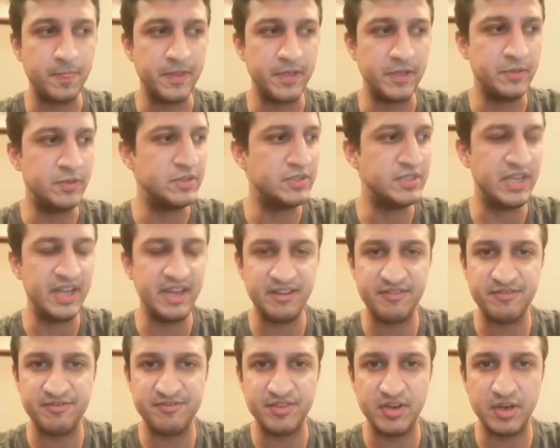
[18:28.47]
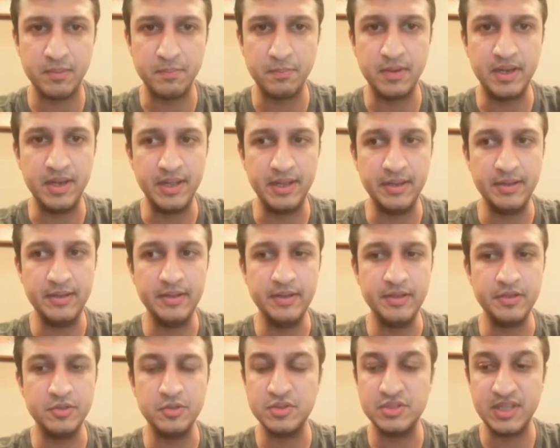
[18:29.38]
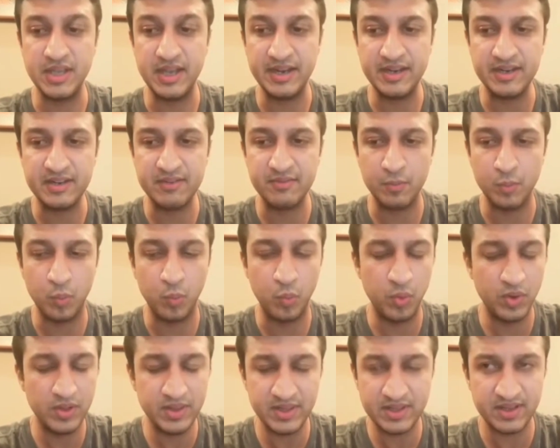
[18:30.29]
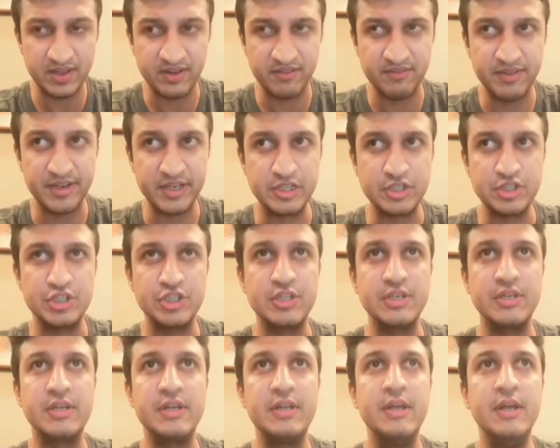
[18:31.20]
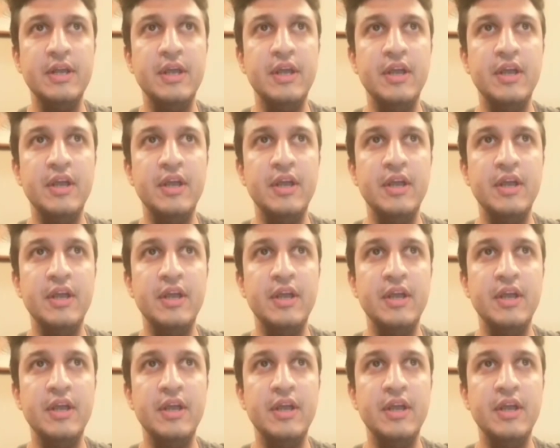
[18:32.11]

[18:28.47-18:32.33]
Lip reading: And you say it firmly, you say it with conviction,